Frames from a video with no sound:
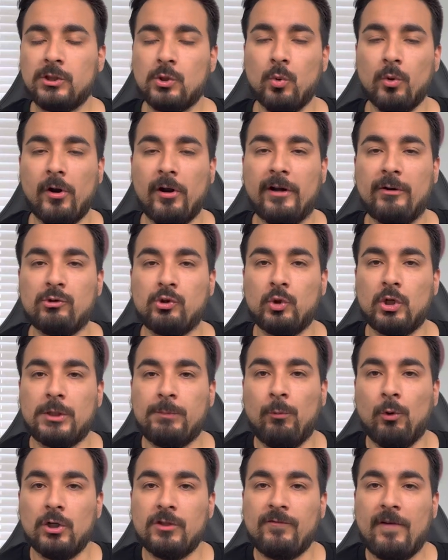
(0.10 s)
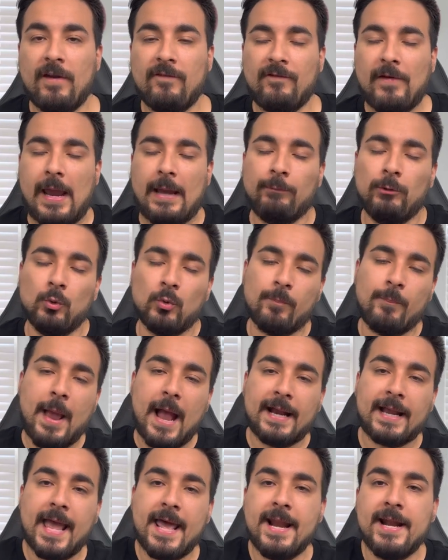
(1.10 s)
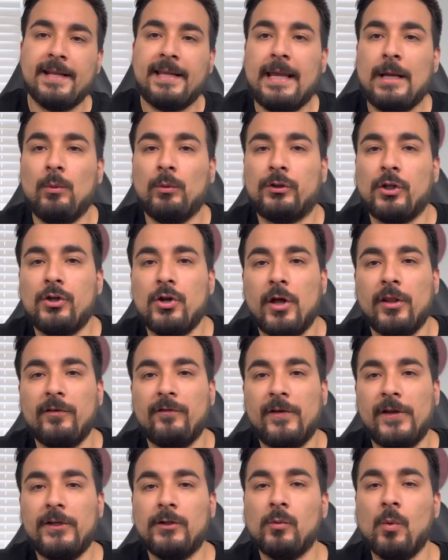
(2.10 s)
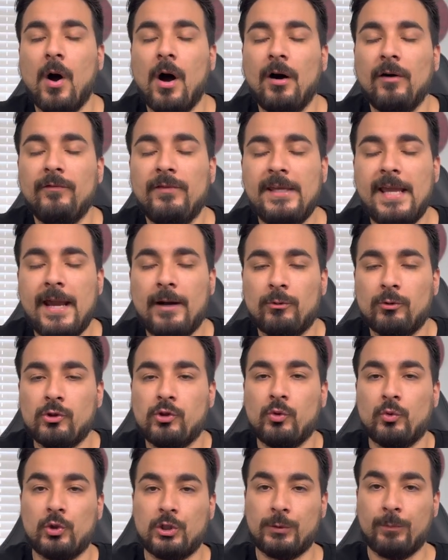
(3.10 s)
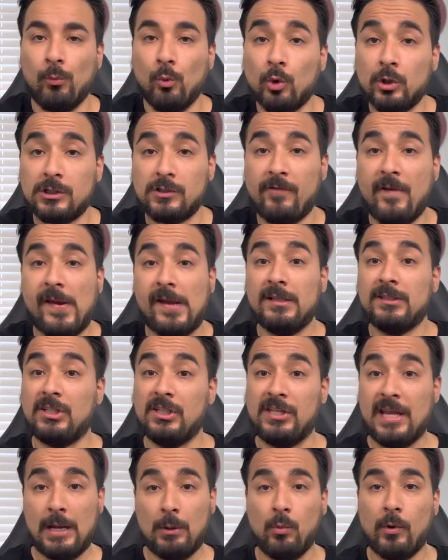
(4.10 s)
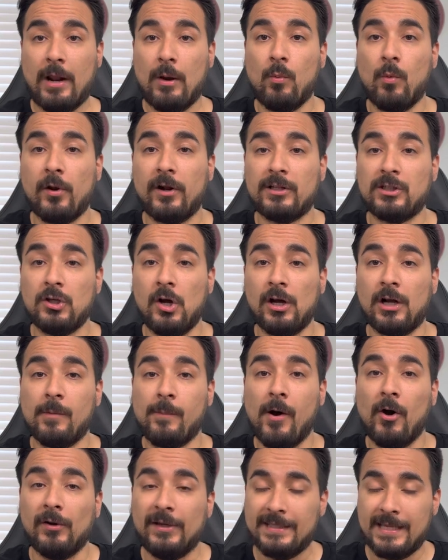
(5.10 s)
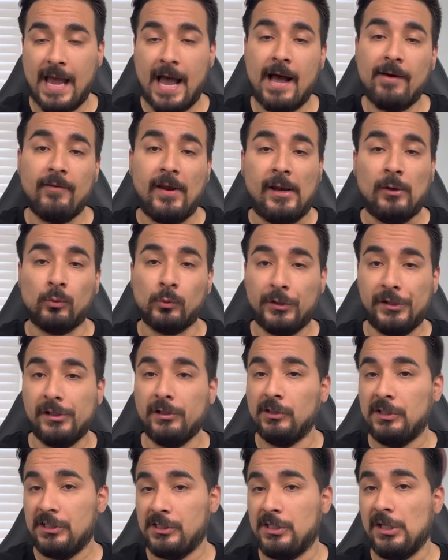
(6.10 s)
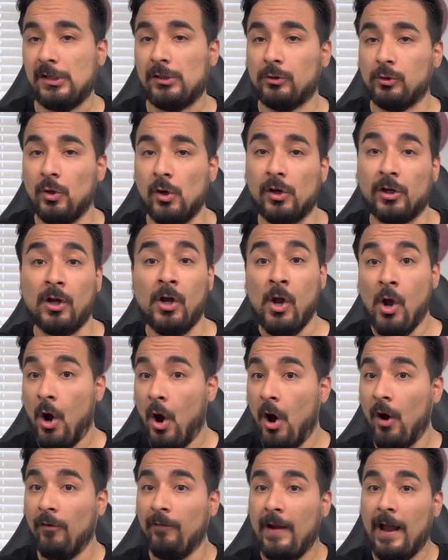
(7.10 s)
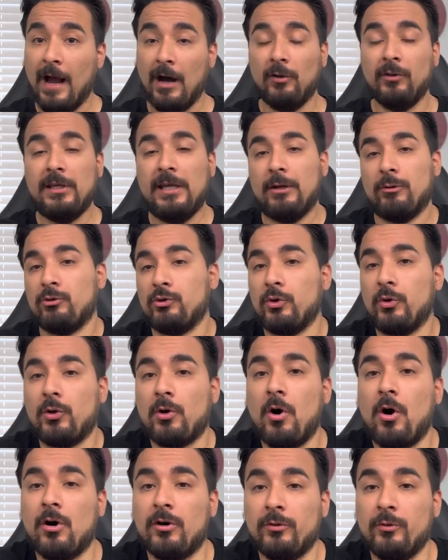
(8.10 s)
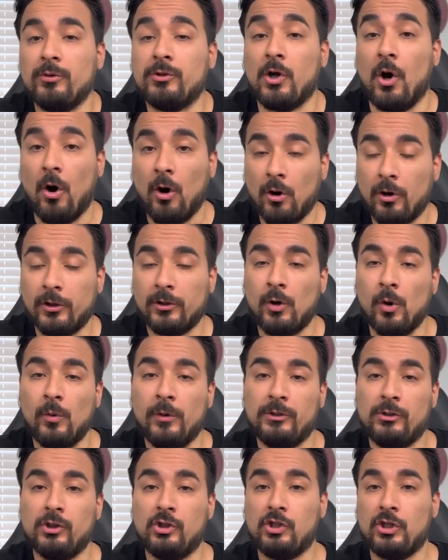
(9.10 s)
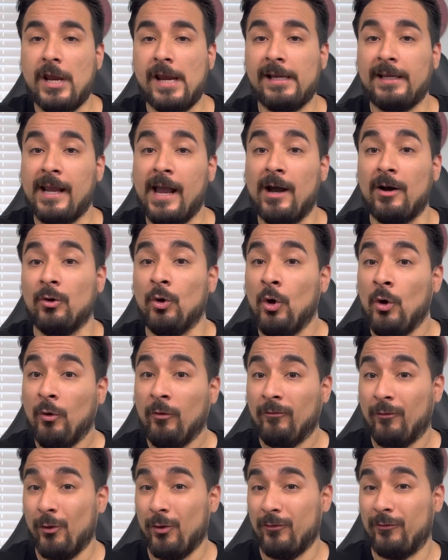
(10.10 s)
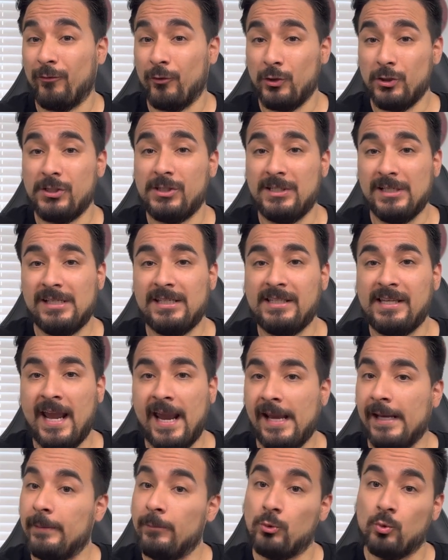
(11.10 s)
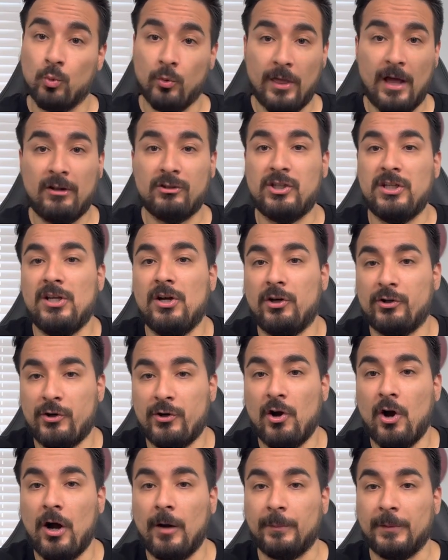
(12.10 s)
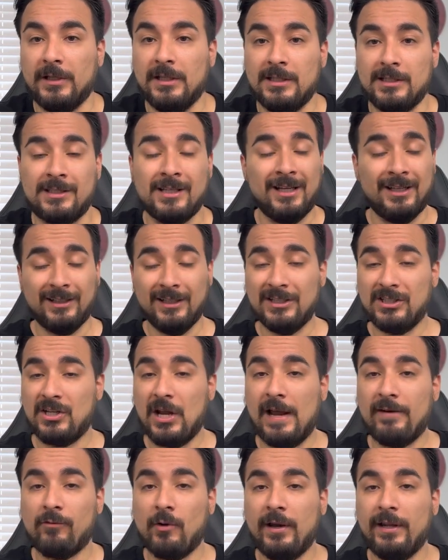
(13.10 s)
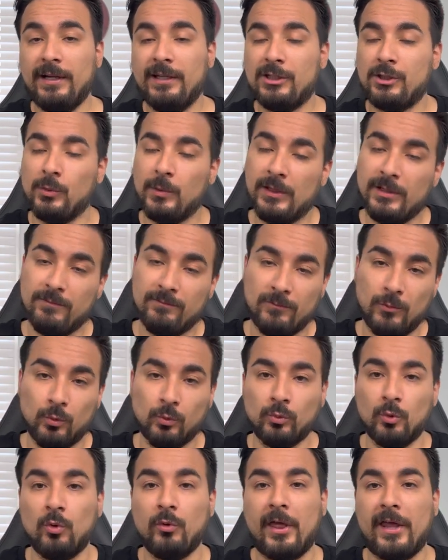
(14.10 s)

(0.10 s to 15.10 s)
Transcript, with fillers: going on Arizona sports fan family? We're back at it again with another video of the Arizona sports fan. Today what I want to talk about is have a realistic look of how the Arizona Cardinals are going to shake out for the first six games without DeAndre Hopkins. Let's dive right into it. Roll